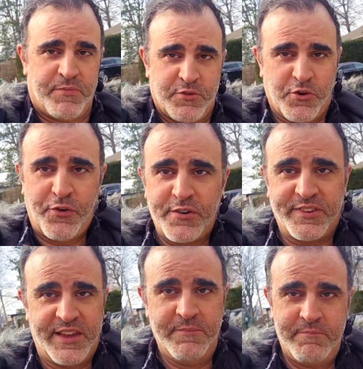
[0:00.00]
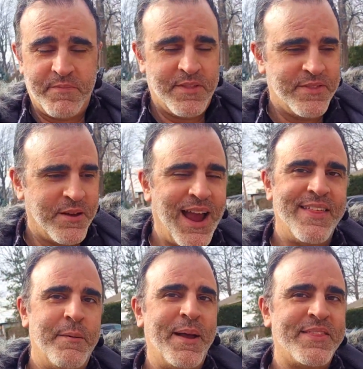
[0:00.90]
So firstly, the guy
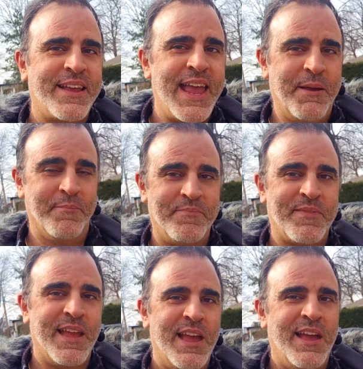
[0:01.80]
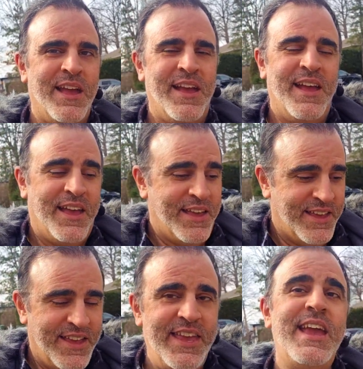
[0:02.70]
that made the game,
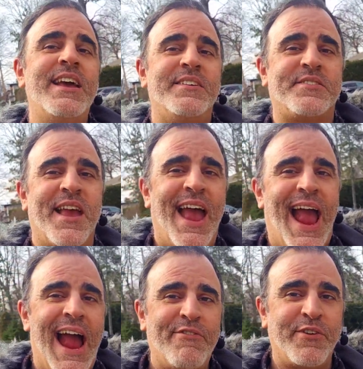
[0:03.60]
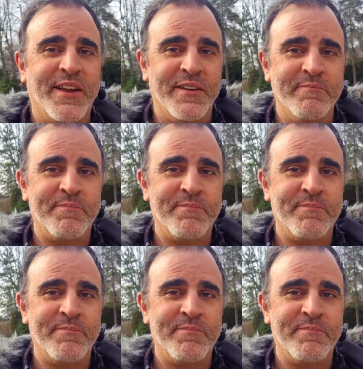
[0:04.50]
he is African.